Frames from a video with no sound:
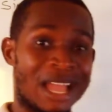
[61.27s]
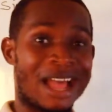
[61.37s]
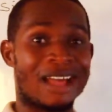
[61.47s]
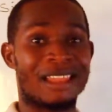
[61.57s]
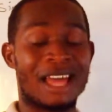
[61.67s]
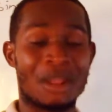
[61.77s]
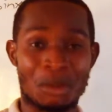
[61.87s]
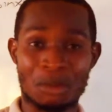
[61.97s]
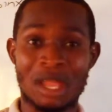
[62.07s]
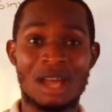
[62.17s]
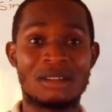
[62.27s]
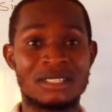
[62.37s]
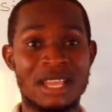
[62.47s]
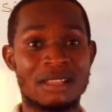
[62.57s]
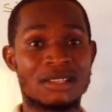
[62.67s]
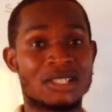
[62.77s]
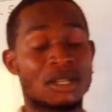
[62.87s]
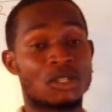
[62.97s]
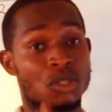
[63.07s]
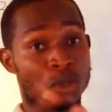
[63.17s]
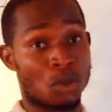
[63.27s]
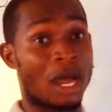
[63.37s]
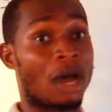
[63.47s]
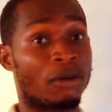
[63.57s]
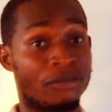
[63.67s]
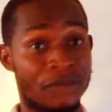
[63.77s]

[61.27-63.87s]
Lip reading: add a lot of great contents to our